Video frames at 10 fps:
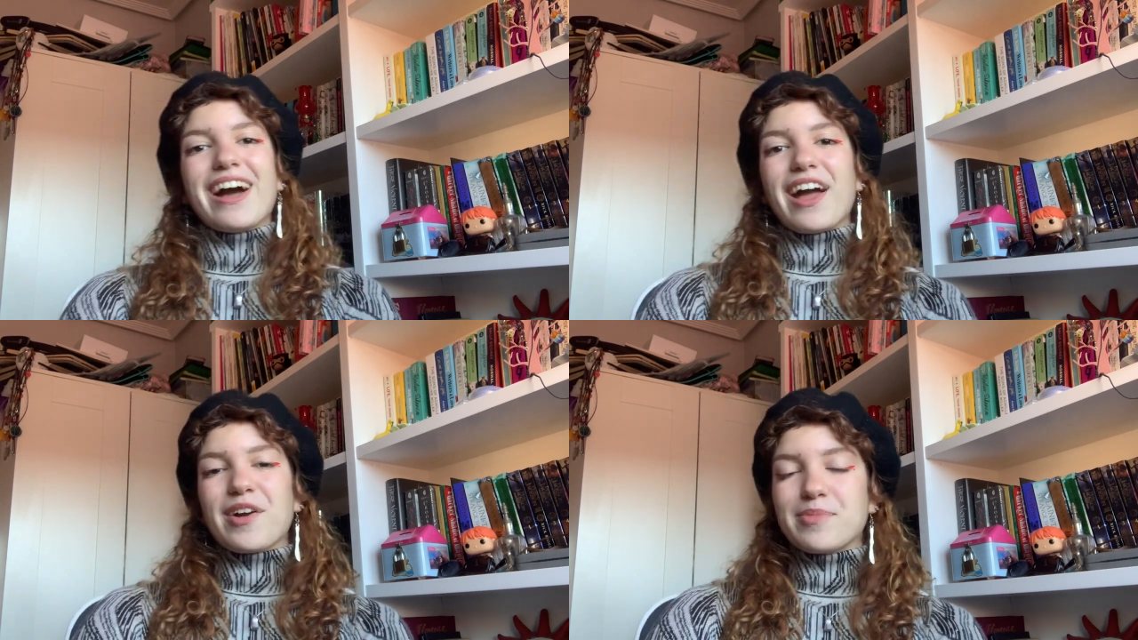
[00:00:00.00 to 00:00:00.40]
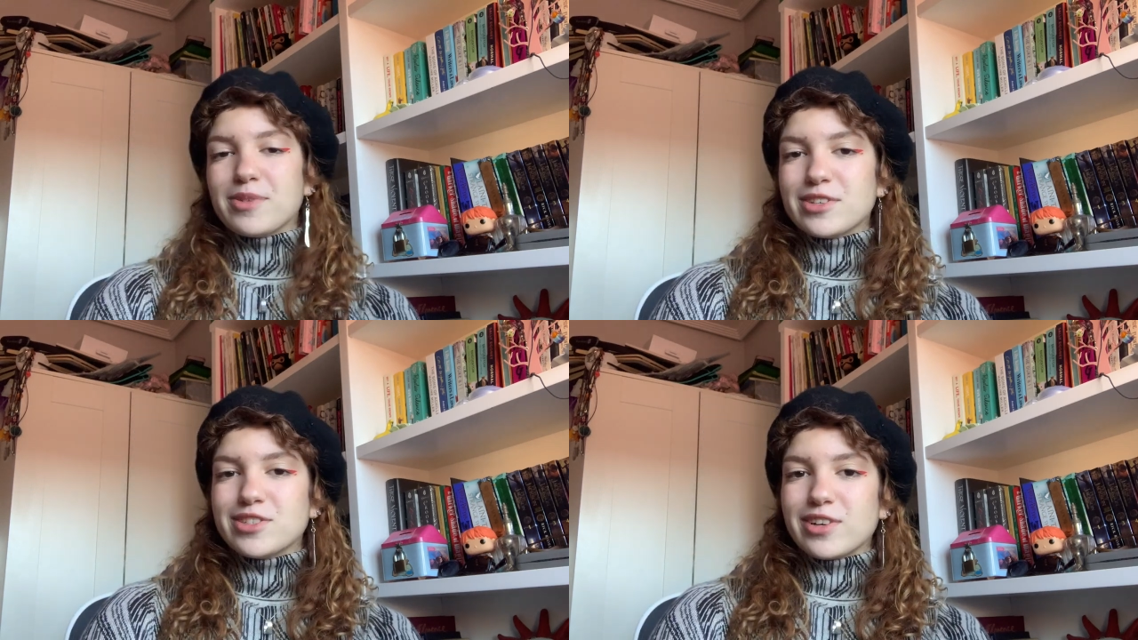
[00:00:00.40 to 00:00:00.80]
I hope
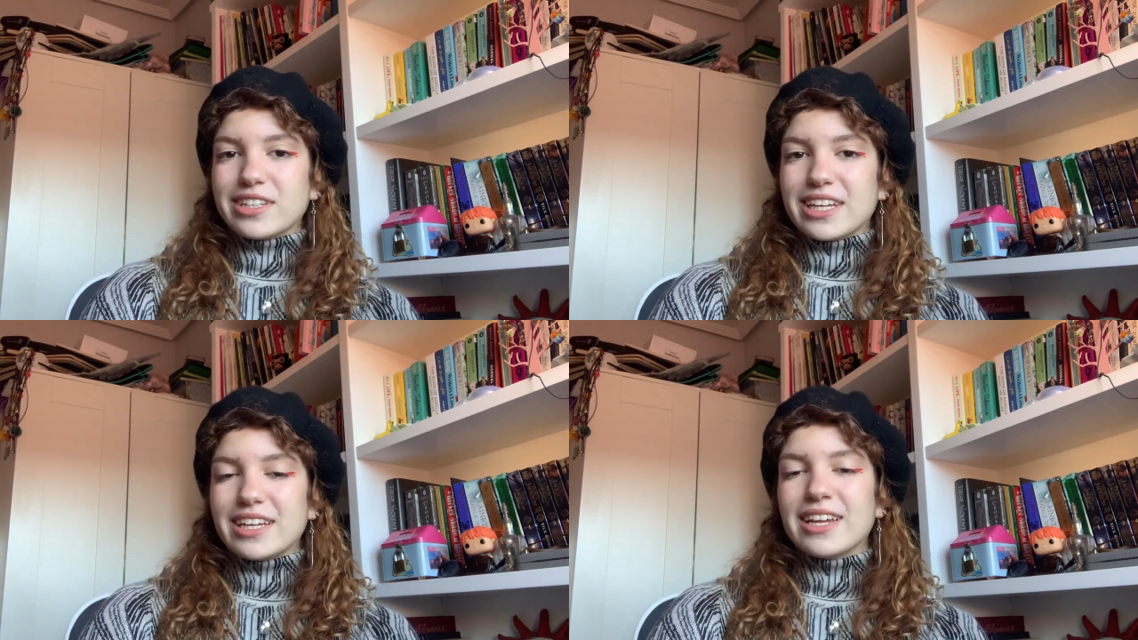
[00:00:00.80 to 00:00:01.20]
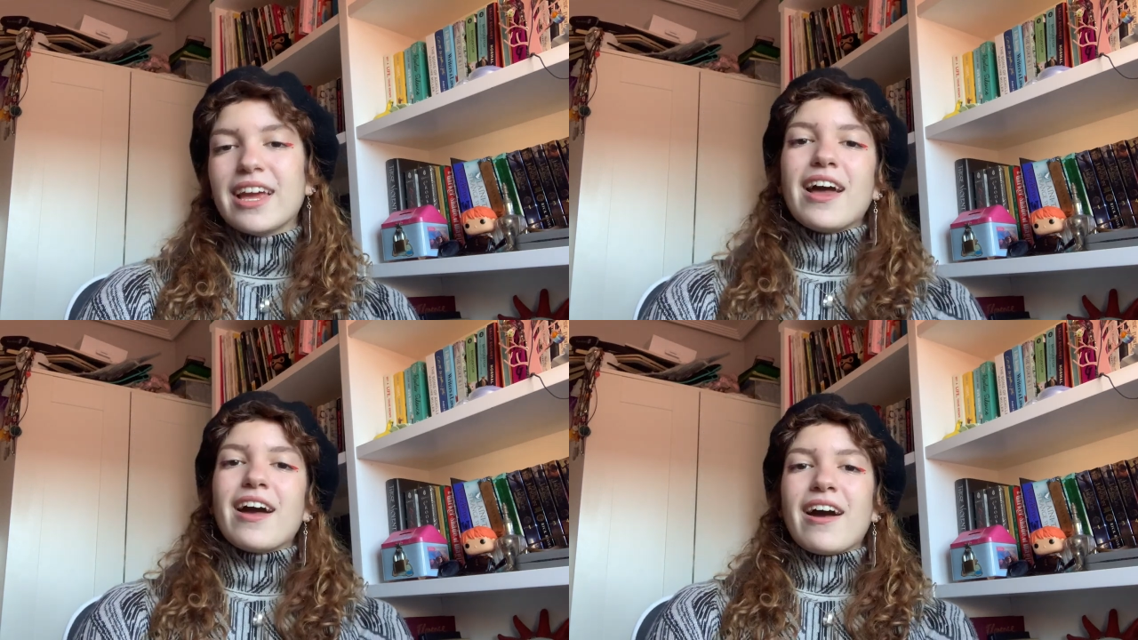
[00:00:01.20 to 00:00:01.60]
you enjoyed it.
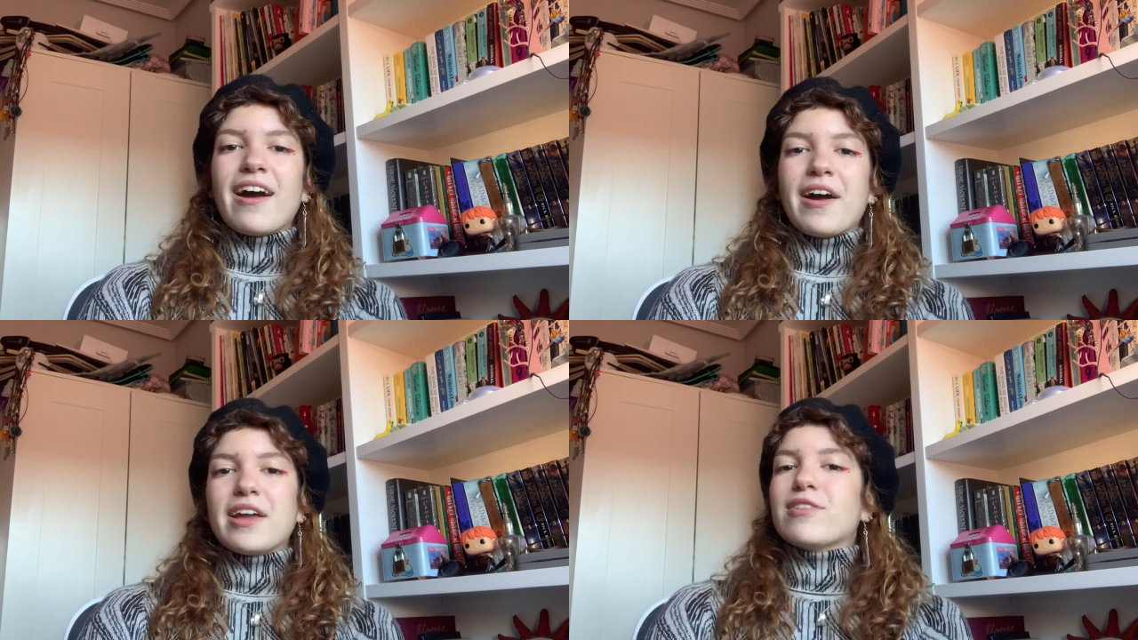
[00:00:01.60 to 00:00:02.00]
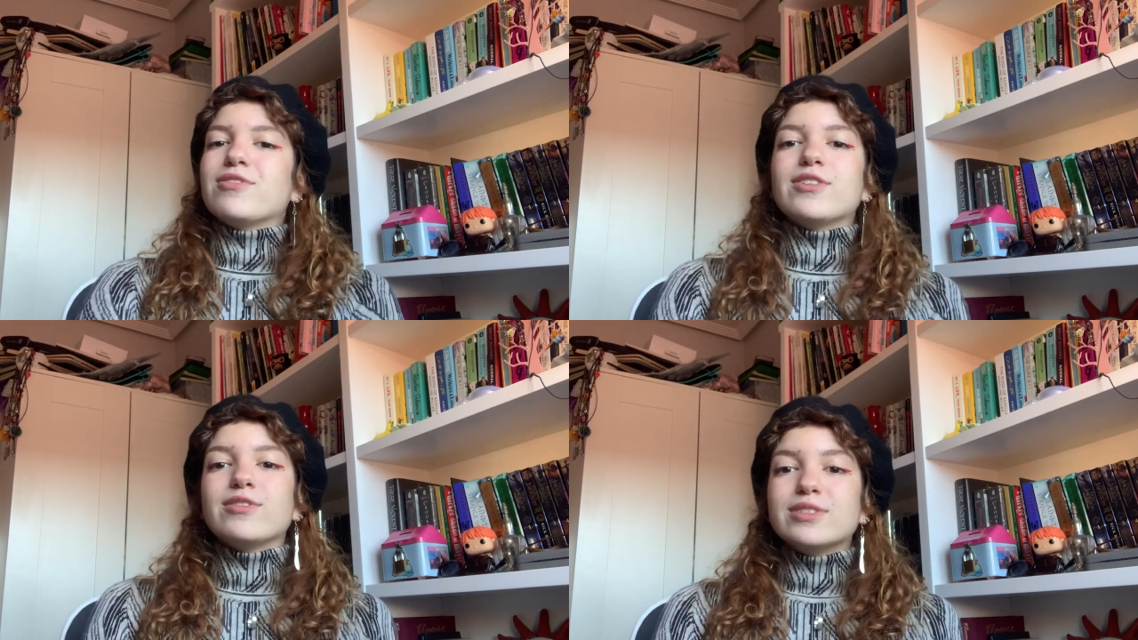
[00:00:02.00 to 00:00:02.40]
If
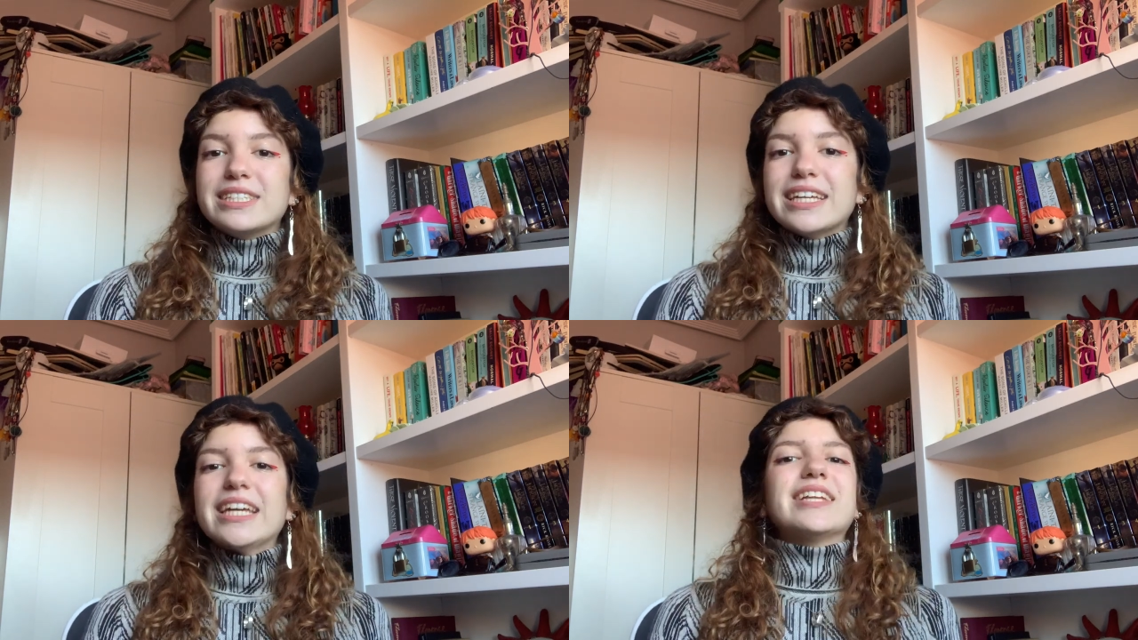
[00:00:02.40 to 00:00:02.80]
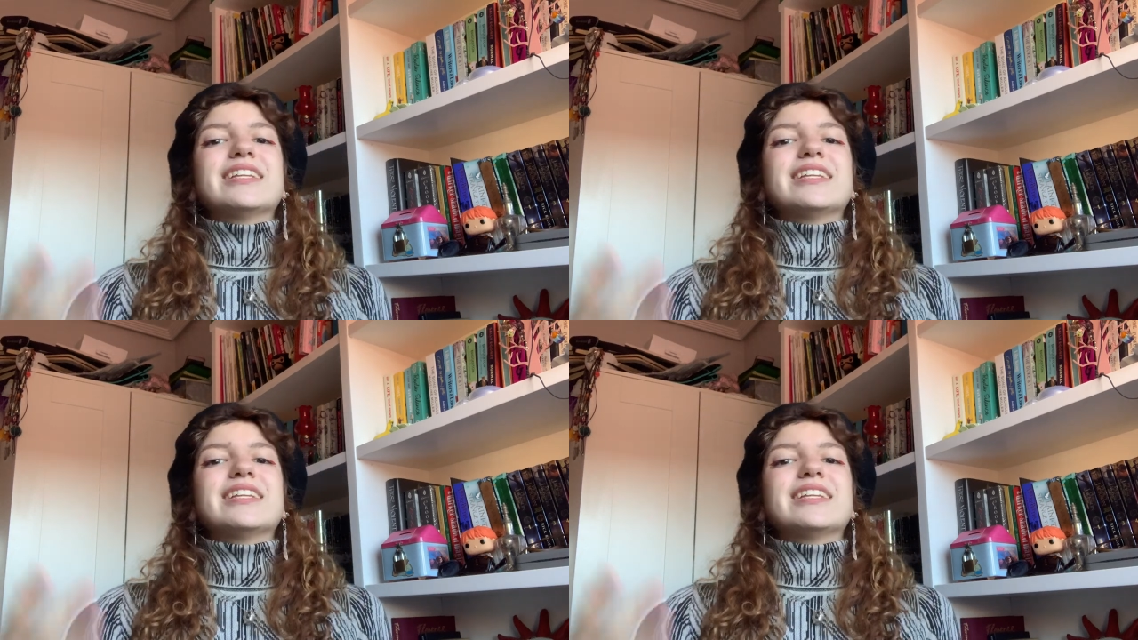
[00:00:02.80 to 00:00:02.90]
you did,